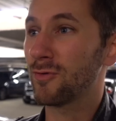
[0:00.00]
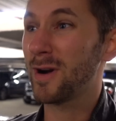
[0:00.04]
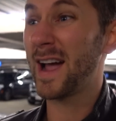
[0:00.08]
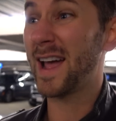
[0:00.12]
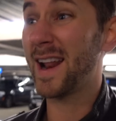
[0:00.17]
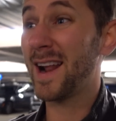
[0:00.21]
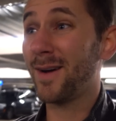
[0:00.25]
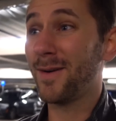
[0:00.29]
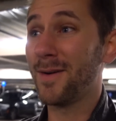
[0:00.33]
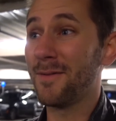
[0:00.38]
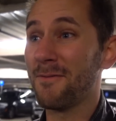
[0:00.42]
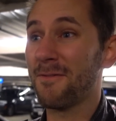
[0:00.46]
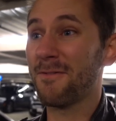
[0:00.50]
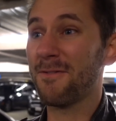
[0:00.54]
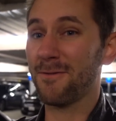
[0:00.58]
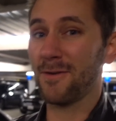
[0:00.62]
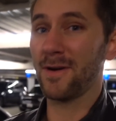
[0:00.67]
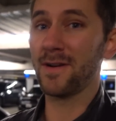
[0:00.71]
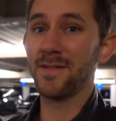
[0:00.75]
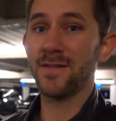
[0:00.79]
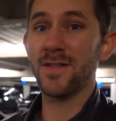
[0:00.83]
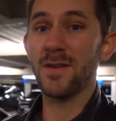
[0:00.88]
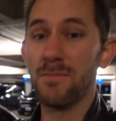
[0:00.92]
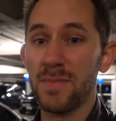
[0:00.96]
right out in
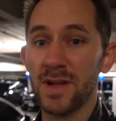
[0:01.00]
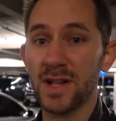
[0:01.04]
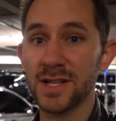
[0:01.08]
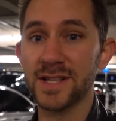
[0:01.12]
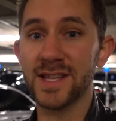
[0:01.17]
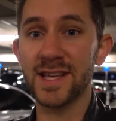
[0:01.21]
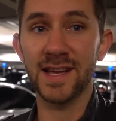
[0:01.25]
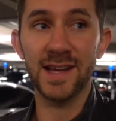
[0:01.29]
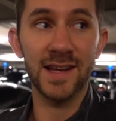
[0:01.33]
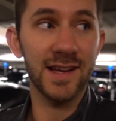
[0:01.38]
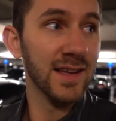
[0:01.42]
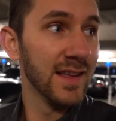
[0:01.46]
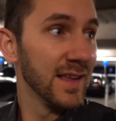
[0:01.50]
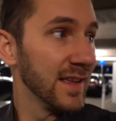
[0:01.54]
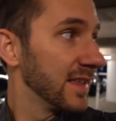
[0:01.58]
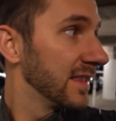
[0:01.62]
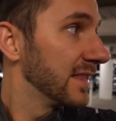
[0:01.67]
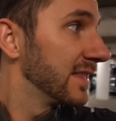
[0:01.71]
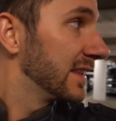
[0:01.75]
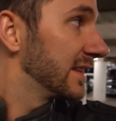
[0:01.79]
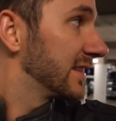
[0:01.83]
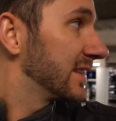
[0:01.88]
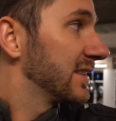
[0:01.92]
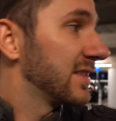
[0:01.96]
front of the building.
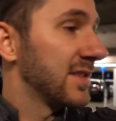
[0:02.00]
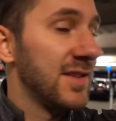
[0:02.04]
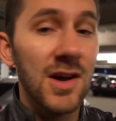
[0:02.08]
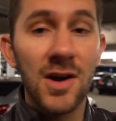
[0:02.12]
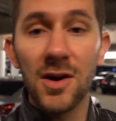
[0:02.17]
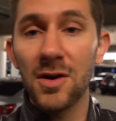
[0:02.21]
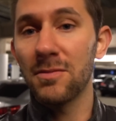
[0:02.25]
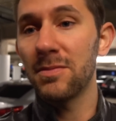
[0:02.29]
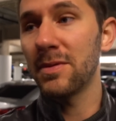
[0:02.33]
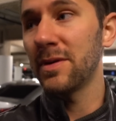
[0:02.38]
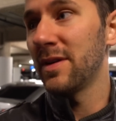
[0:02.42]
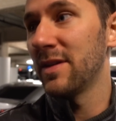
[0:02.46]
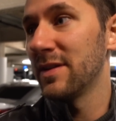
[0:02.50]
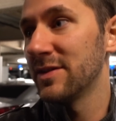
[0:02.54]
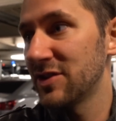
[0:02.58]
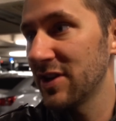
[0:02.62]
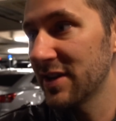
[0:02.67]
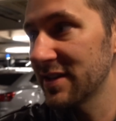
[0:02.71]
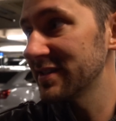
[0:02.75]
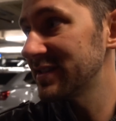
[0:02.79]
This is dope. Check